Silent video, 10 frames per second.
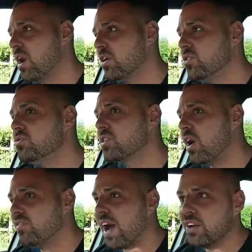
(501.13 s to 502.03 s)
used
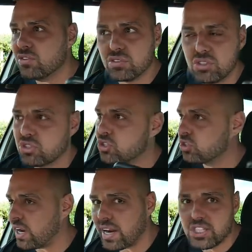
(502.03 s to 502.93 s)
car values are just
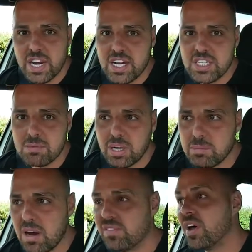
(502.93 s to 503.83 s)
changing by the
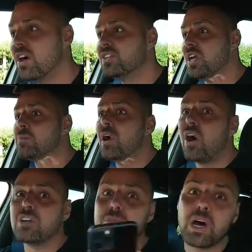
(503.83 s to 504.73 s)
month. Some
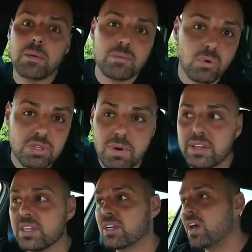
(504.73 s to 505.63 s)
cars are becoming more
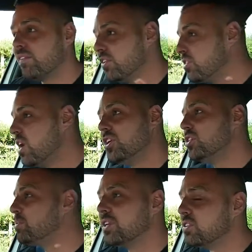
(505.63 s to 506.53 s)
demanding than others,
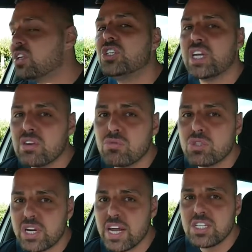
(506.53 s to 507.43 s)
just because of the general
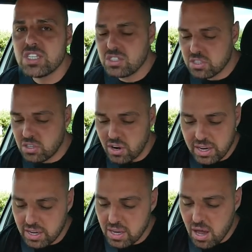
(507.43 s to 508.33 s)
change in
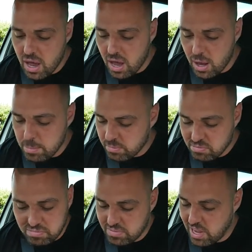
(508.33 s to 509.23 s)
society.
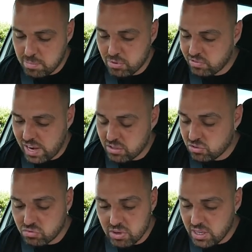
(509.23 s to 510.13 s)
Yeah, book values are
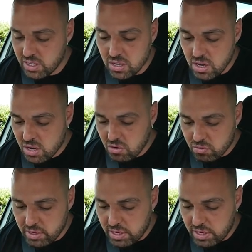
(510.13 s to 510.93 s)
really, really